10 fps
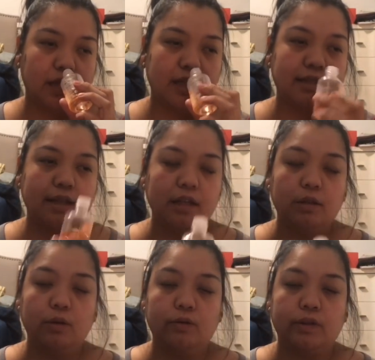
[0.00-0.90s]
It's not
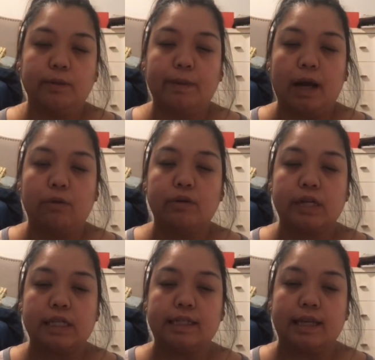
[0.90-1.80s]

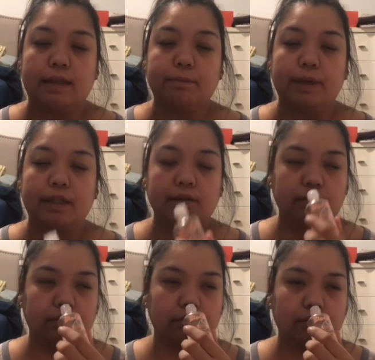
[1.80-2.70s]
overpowering scent, but
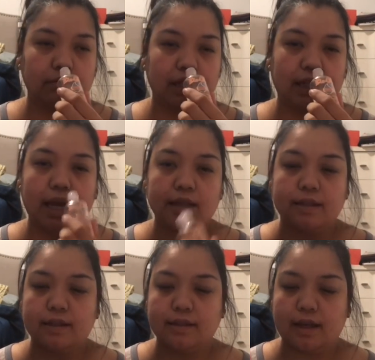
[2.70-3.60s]
it has
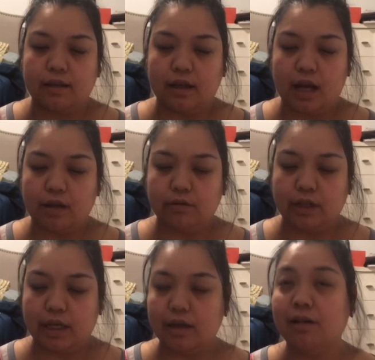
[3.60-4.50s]
that scent that I don't
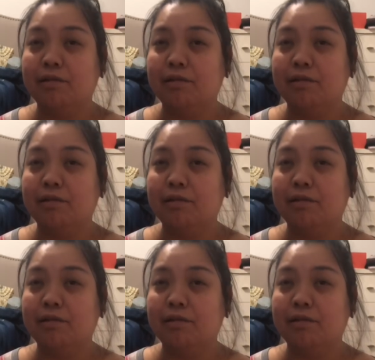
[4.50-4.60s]
like.